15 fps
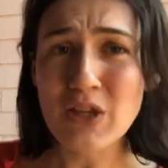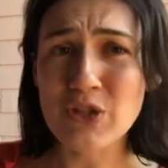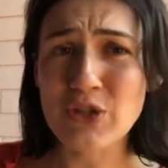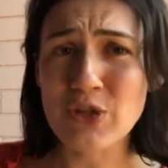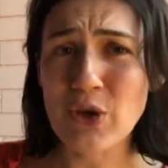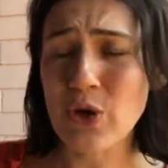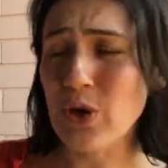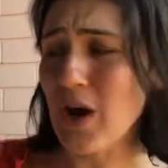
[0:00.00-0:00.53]

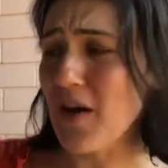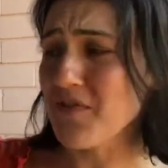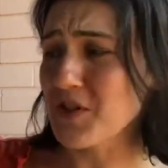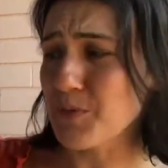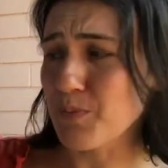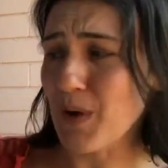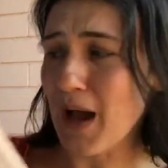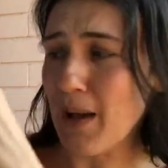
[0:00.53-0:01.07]
So I've
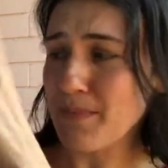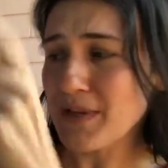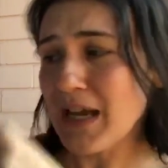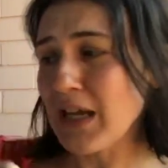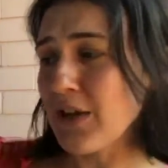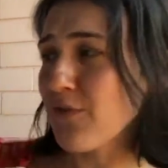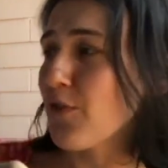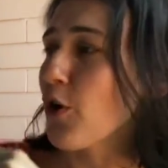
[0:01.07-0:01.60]
just
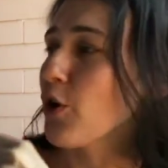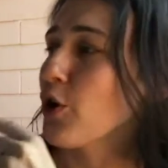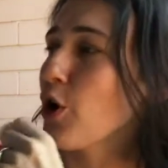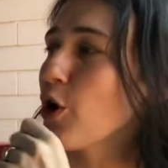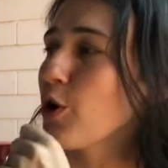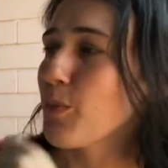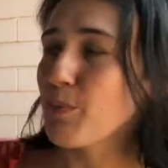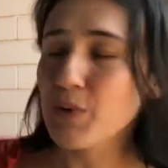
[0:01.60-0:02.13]
taken a
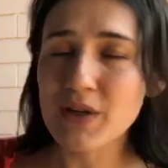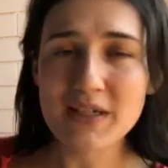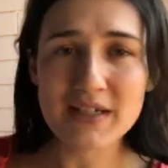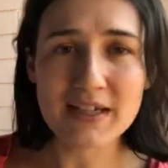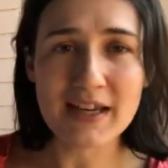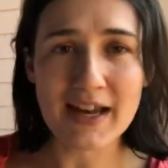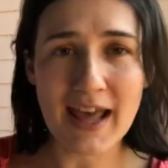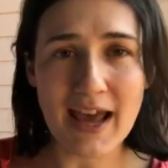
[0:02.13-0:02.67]
photo,
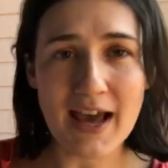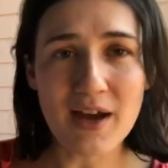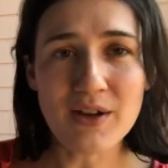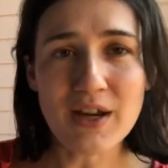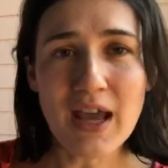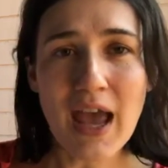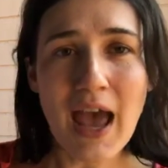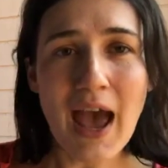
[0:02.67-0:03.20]
printed it
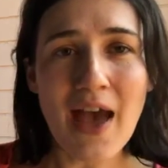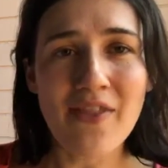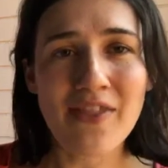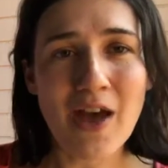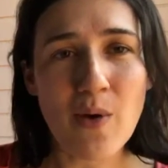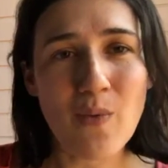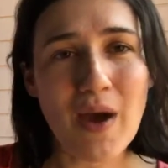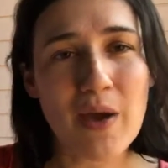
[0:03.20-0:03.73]
out,
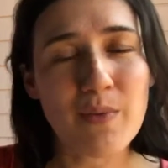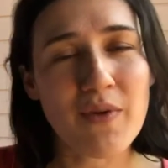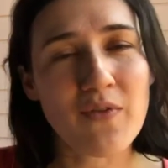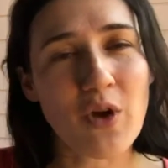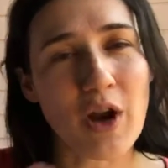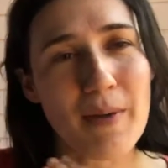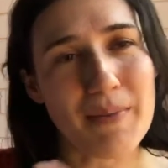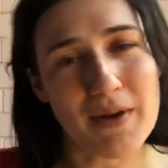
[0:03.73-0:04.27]
and that way
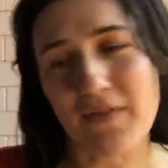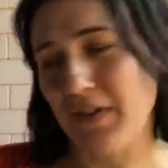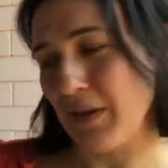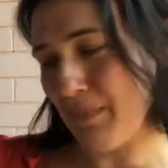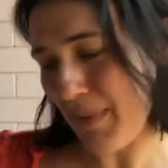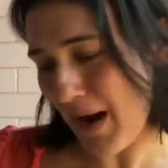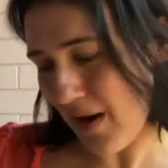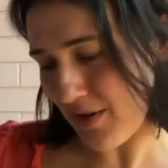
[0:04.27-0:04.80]
we've got a bit of a
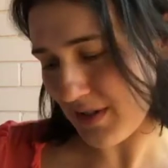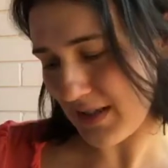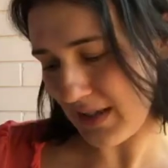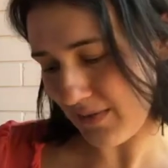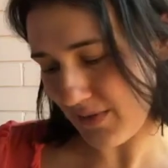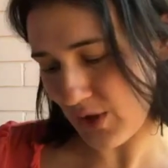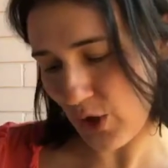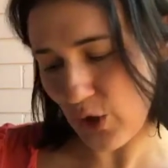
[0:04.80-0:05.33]

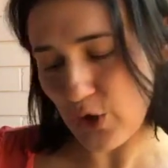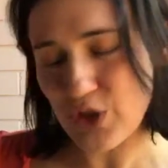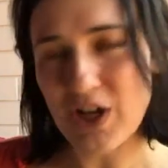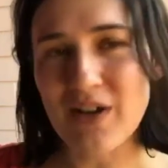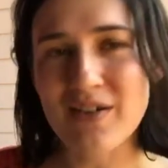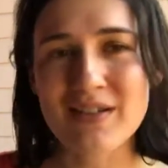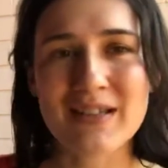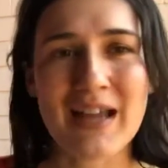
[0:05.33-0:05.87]
comparison. So your
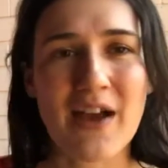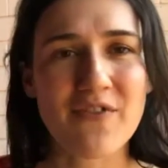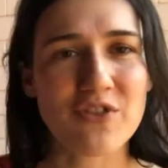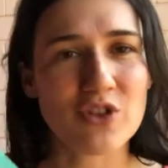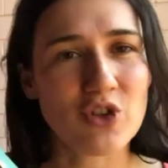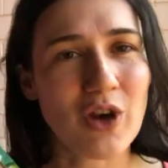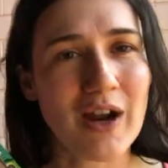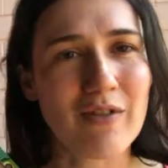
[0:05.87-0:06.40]
child doesn't have
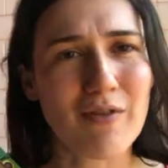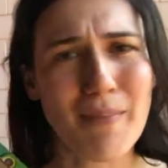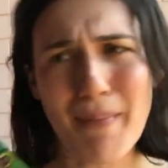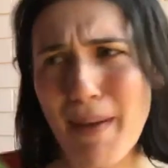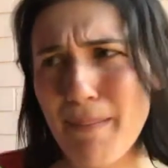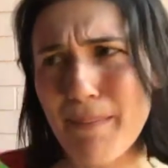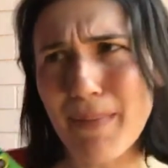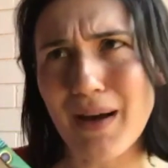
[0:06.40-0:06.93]
to try and
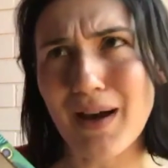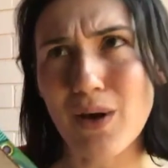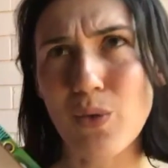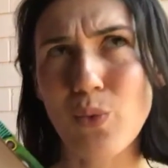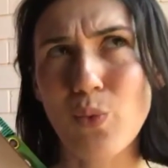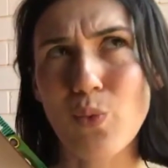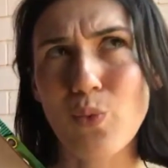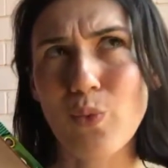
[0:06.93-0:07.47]

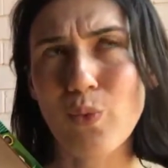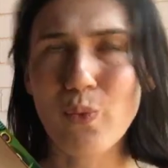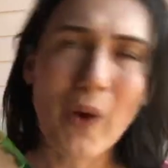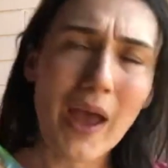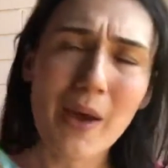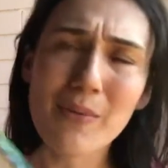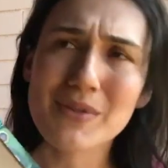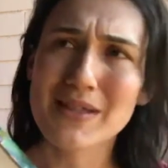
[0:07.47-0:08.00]
remember
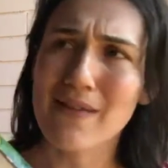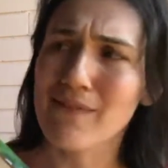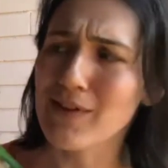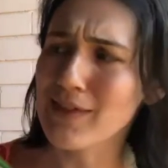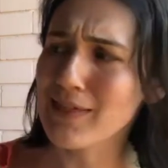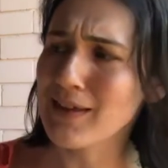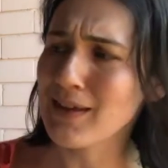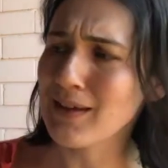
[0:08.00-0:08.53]
where was
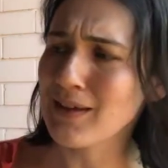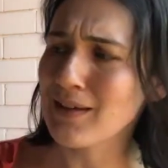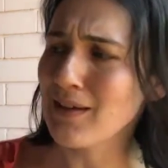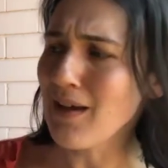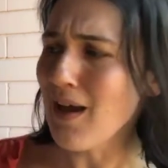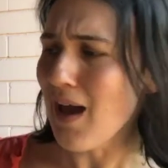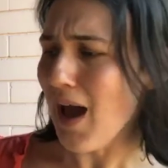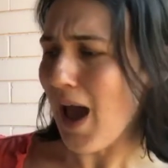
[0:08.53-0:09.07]

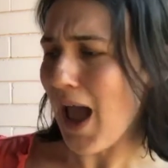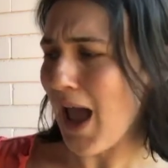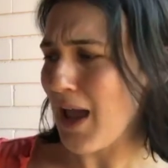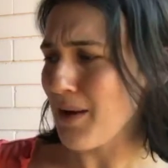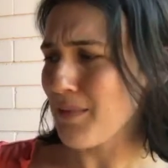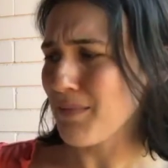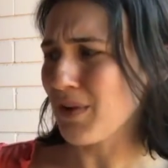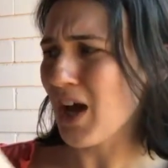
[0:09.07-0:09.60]
everything
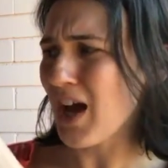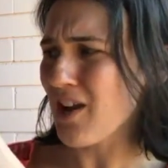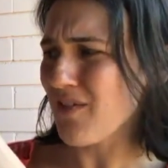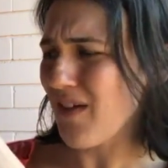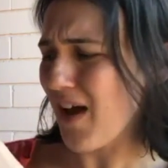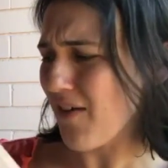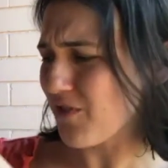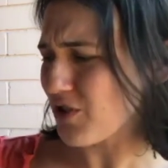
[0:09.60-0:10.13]
and kind
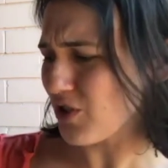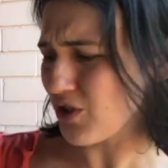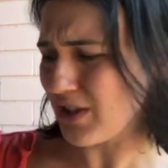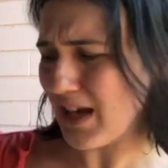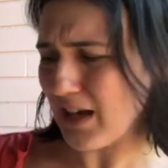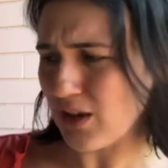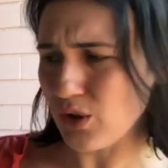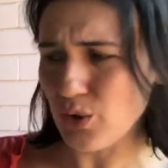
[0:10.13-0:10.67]
of have to
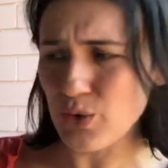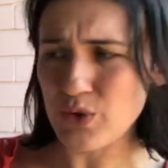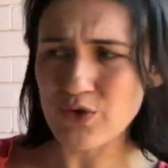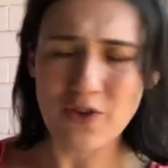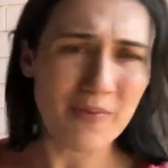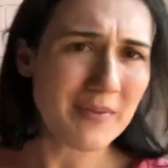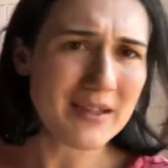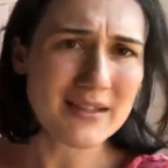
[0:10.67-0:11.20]
get clues
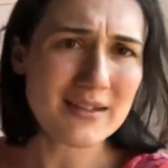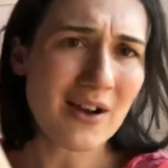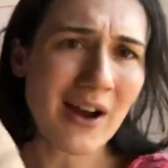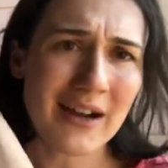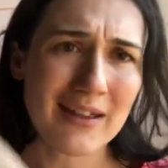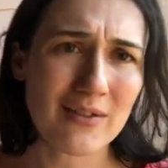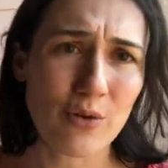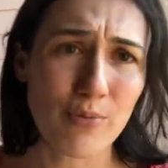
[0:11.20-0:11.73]
from this
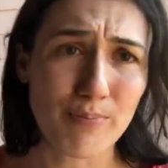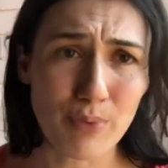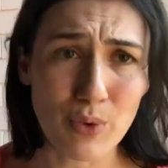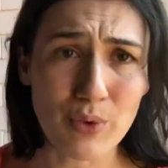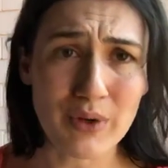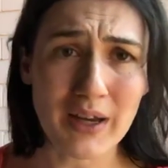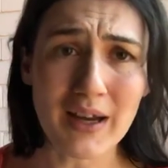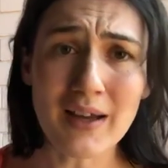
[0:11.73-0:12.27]
tiny little
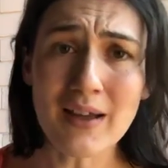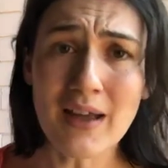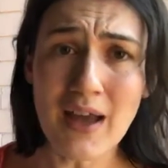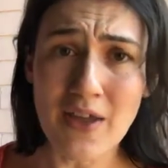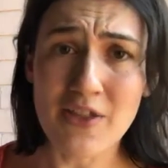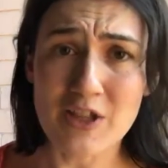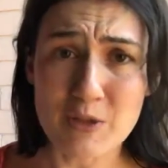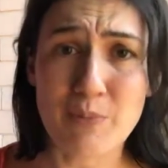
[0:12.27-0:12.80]
border
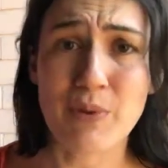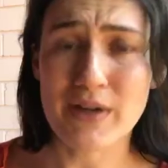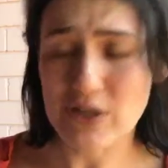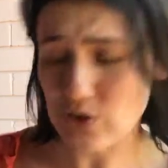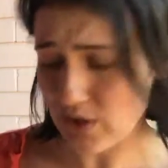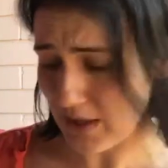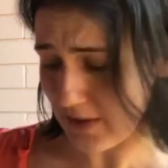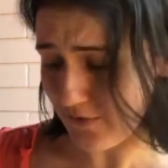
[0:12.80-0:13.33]
that's pretty
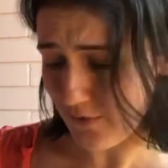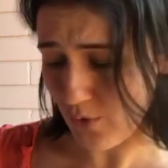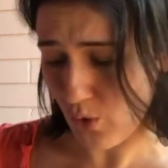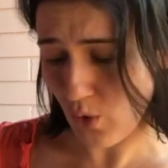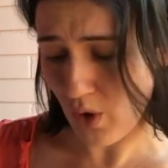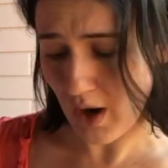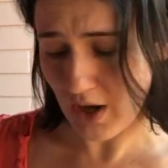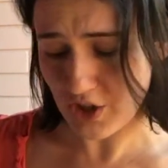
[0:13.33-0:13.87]
tricky
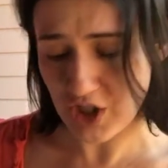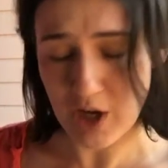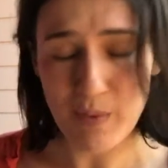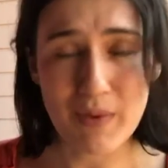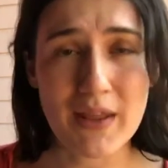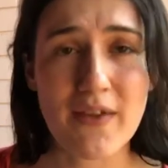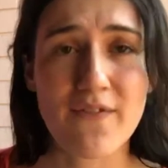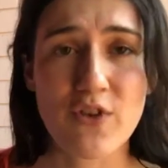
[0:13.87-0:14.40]
for a
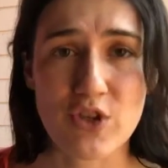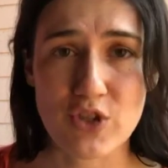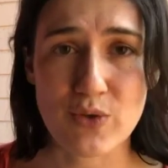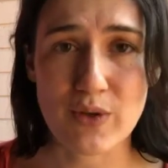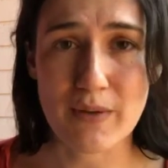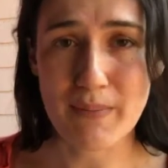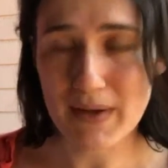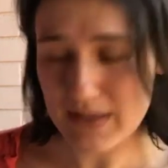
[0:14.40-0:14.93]
child when they're first
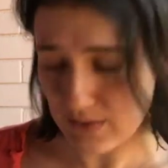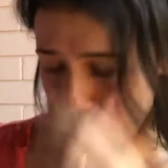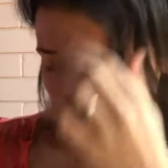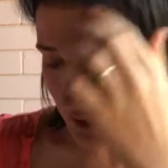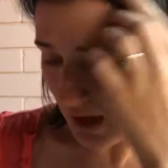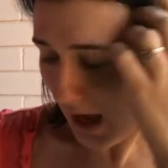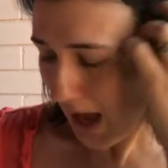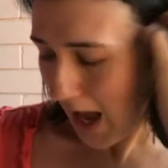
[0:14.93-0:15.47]
doing
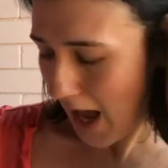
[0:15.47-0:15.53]
puzzles.